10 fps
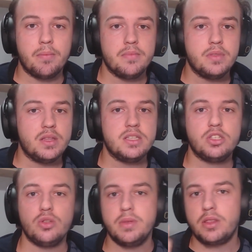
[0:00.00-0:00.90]
needs
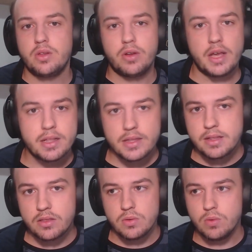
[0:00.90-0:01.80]
to be
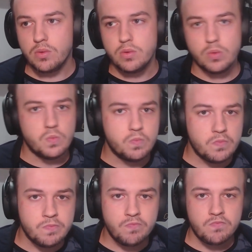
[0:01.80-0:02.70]
connected to
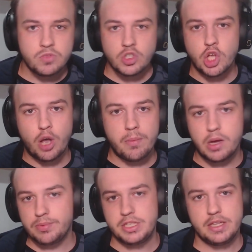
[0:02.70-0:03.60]
some
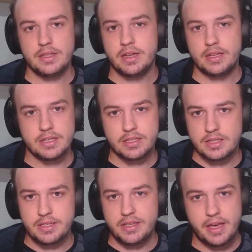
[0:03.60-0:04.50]
object that is
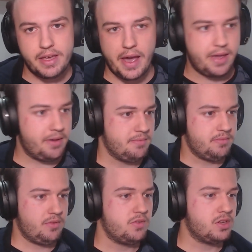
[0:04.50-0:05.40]
the AI,
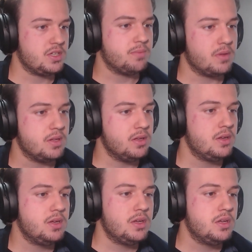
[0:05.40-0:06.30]
for example.
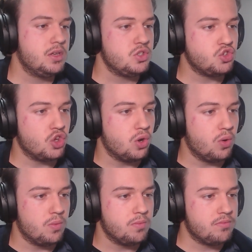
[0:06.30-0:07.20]

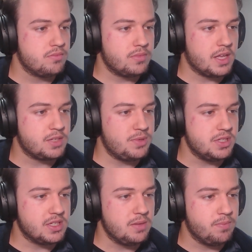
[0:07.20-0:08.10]
So that's pretty
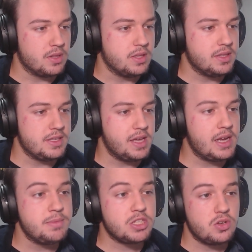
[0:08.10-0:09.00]
simple. The
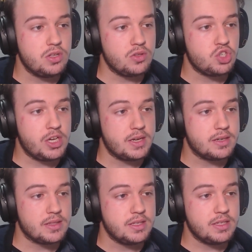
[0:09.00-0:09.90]
enemy is going to share
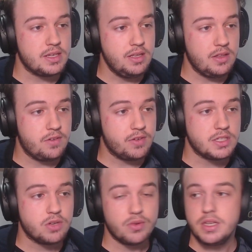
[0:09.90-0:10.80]
this interface
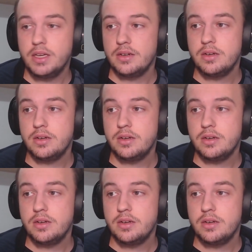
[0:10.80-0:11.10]
over here,